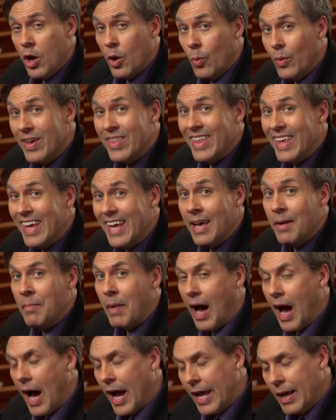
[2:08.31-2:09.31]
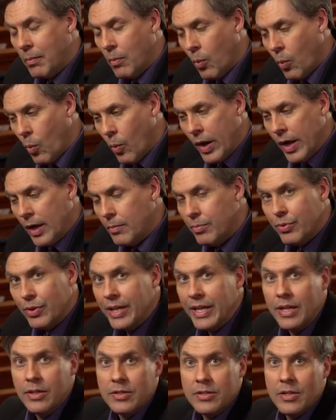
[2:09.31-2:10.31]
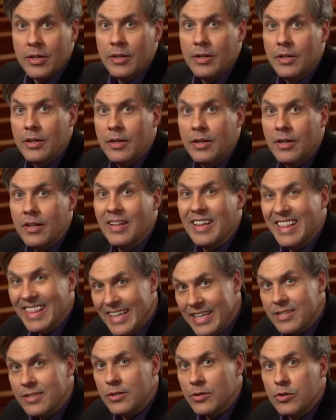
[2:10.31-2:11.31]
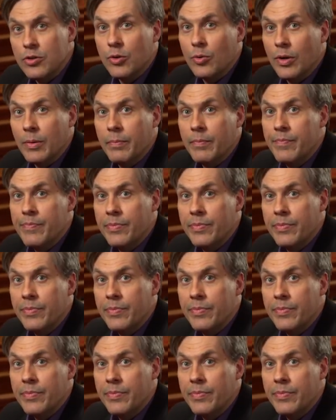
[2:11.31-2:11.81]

With him I am well pleased. Listen to him.